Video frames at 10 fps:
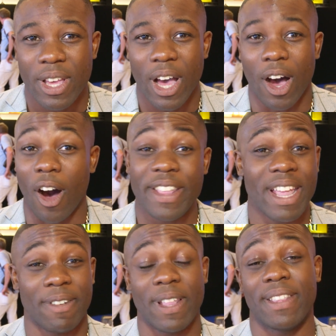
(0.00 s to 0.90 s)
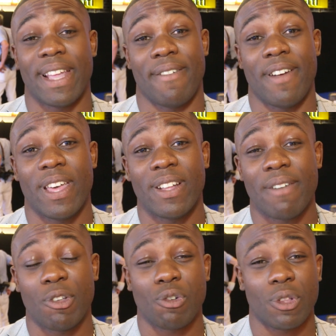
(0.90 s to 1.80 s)
Uh, I never done that really. I
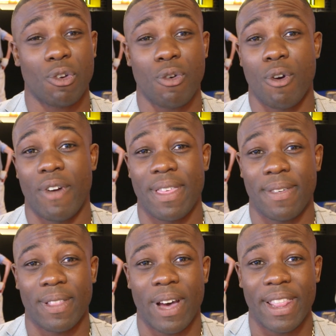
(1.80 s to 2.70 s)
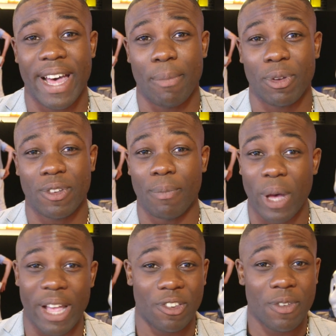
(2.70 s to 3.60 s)
never joined a crew or anything like that because I'm
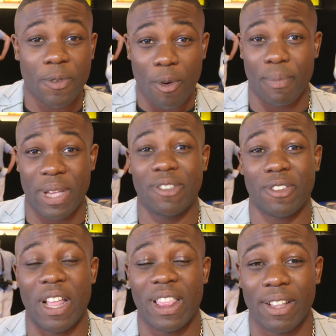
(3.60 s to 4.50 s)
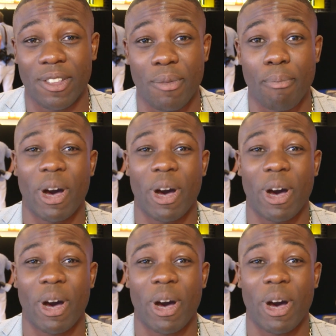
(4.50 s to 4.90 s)
not actually from inside London.